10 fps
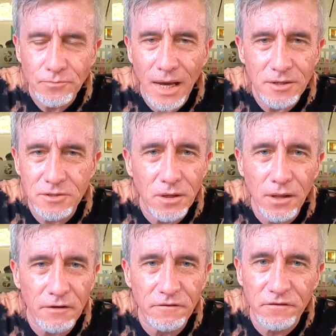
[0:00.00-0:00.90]
and it's not
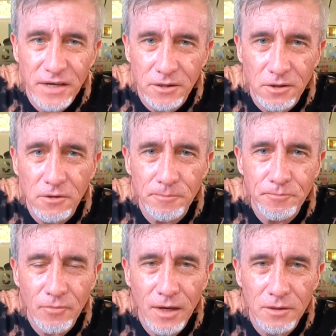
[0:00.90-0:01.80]
like fennel.
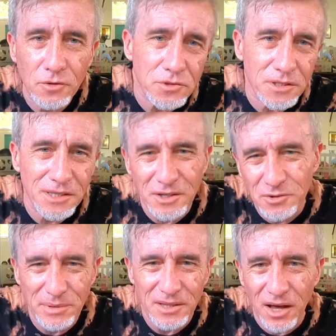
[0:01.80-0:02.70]
It looks a
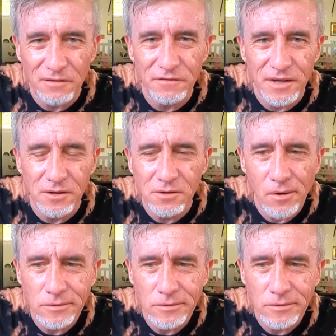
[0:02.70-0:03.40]
little bit like fennel.